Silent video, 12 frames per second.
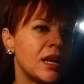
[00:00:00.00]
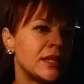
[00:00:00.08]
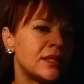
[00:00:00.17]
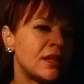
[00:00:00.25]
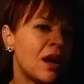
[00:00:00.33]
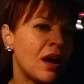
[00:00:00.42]

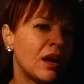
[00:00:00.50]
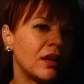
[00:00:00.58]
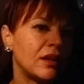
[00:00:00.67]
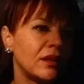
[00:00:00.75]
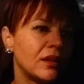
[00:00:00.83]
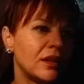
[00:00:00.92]
it's not
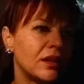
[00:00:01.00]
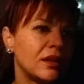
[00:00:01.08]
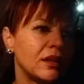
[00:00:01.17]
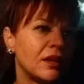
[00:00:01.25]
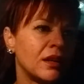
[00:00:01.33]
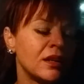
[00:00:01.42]

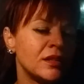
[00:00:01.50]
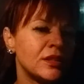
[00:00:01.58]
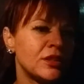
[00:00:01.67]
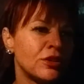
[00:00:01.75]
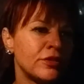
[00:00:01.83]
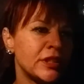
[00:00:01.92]
a
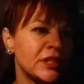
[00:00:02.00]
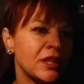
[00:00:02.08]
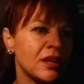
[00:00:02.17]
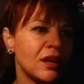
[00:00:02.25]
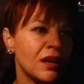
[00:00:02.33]
service,